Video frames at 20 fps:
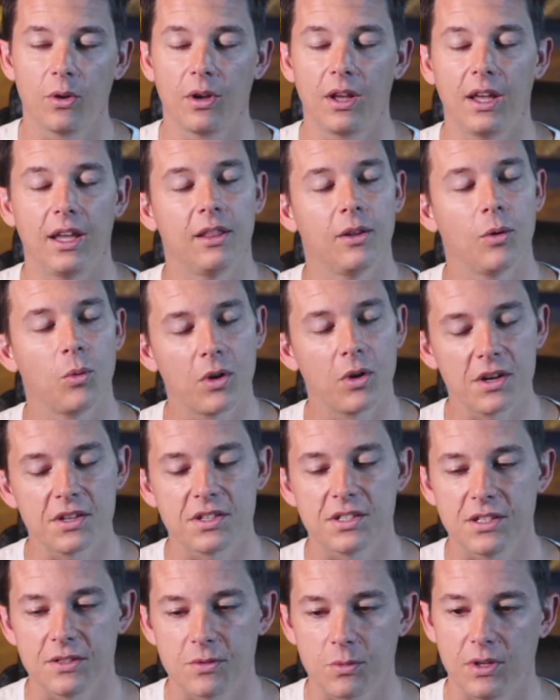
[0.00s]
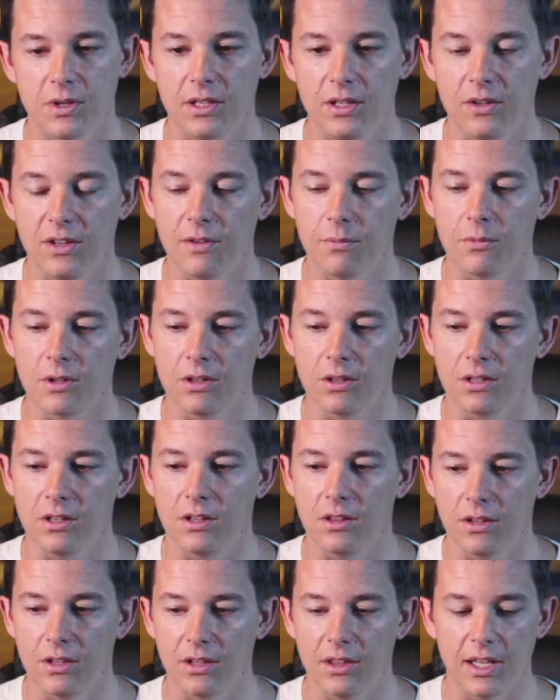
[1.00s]
And the worst is when you give them
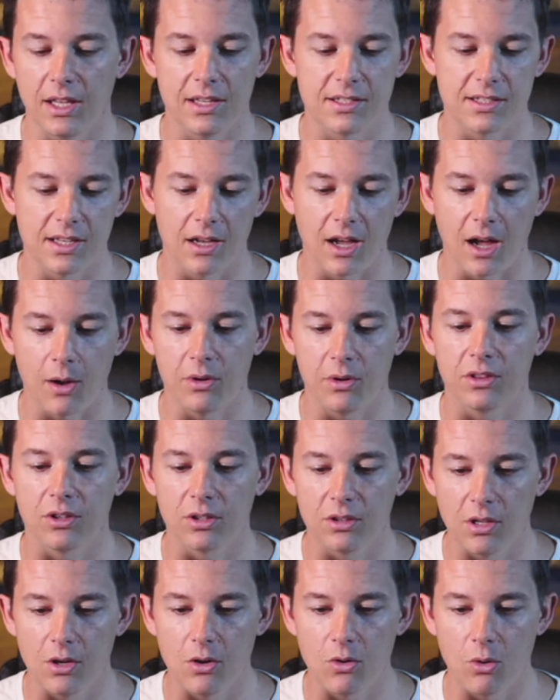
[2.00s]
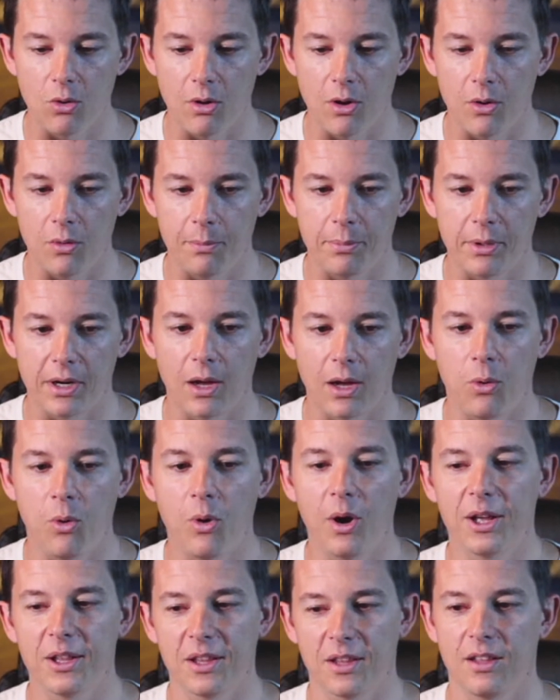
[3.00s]
they say, I want the low quote, but I
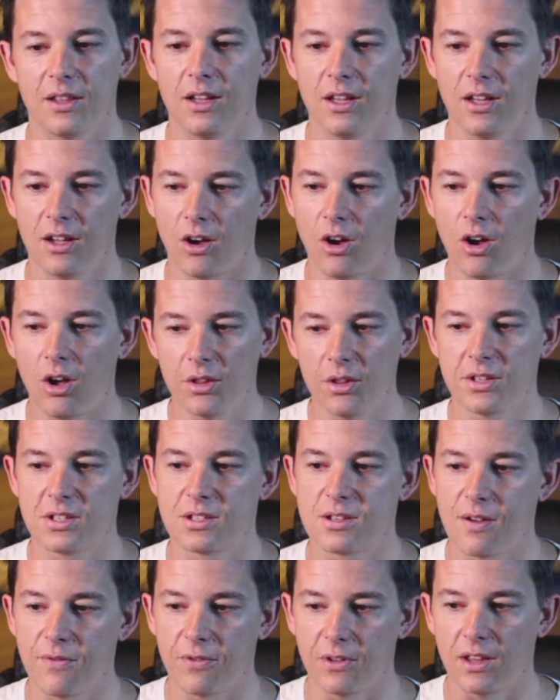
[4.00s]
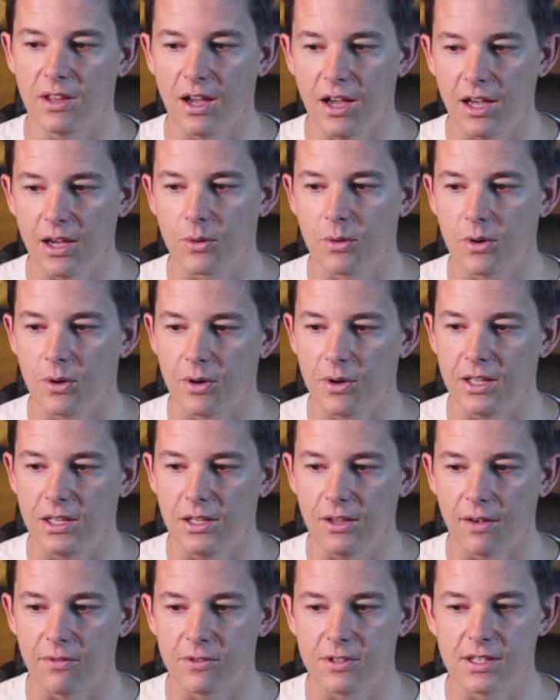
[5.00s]
want all the stuff on the high quote. And
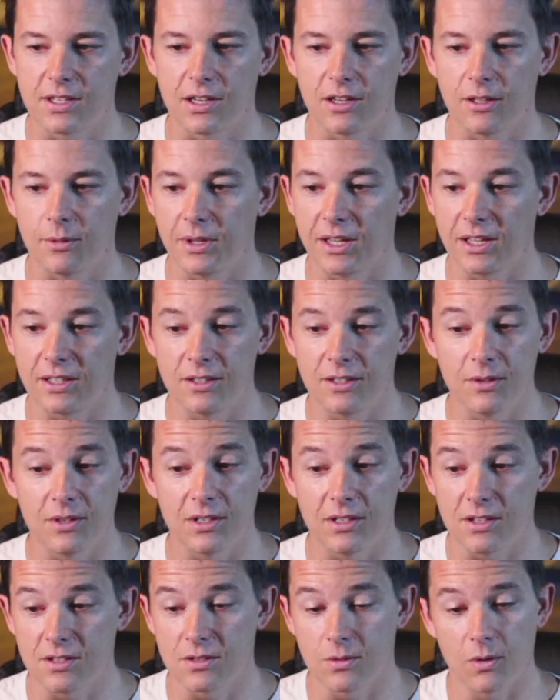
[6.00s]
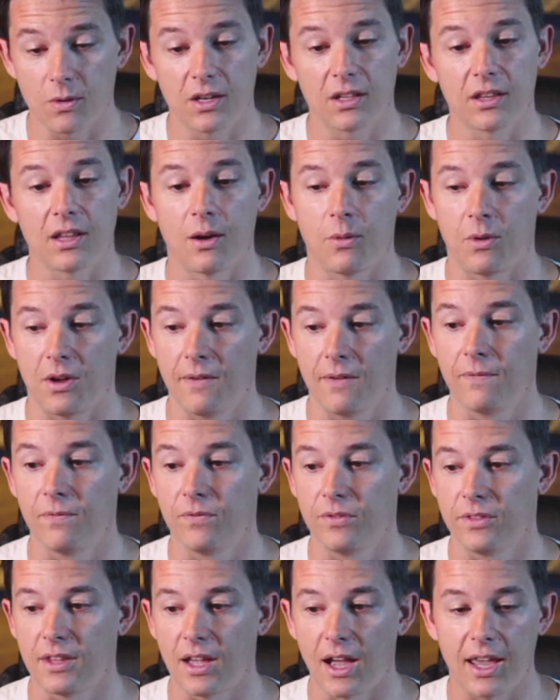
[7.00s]
you have to tell them like, dude, it doesn't work that way.
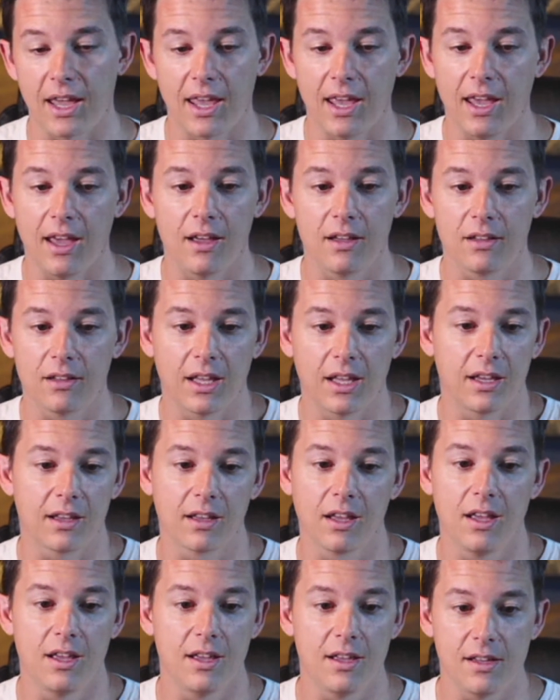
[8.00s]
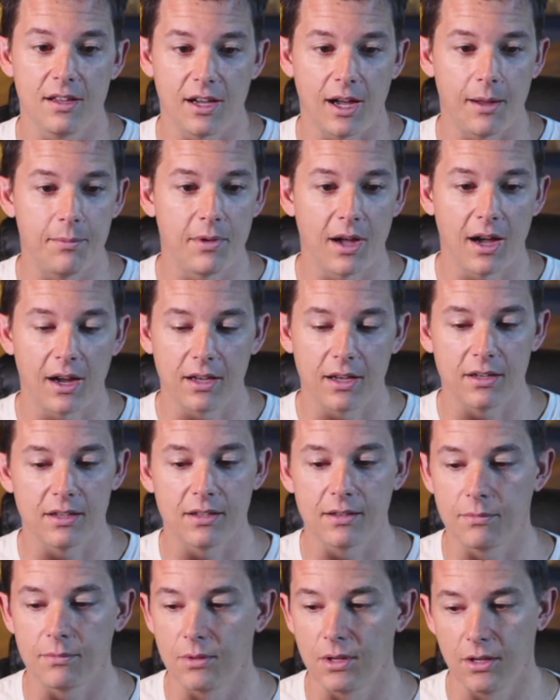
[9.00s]
I can't, like, I'm not going
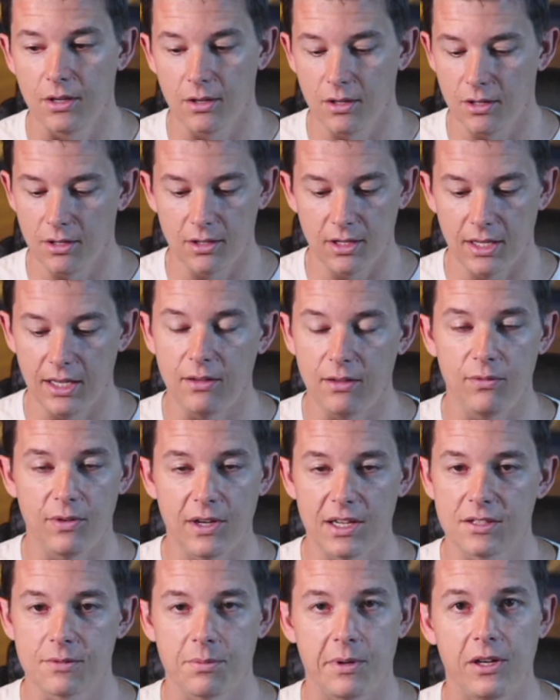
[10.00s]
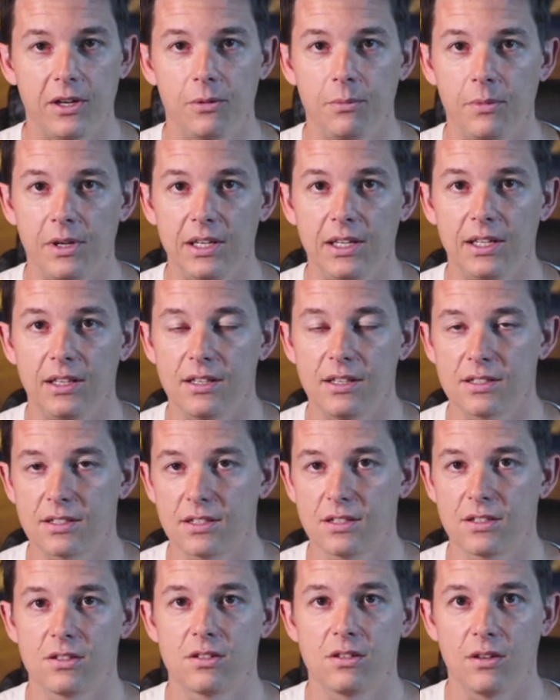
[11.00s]
to invest my own money in this.
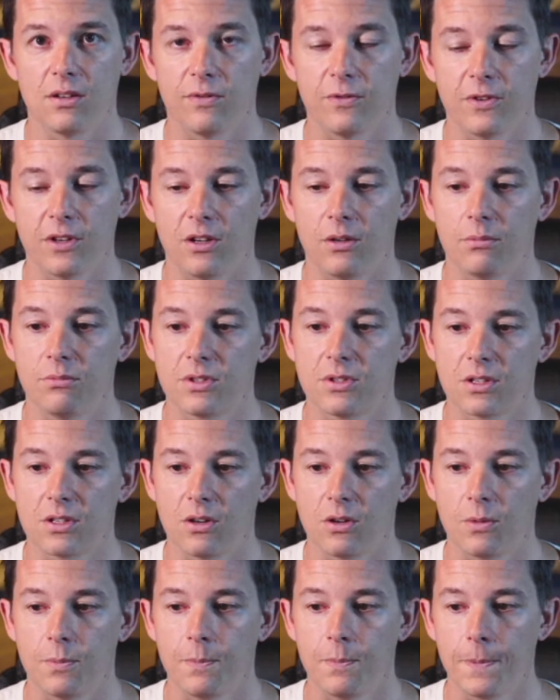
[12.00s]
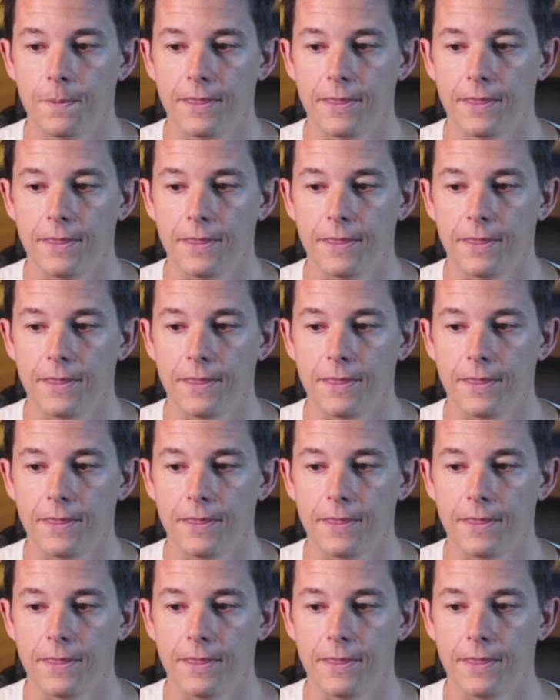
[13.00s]
This is your film. So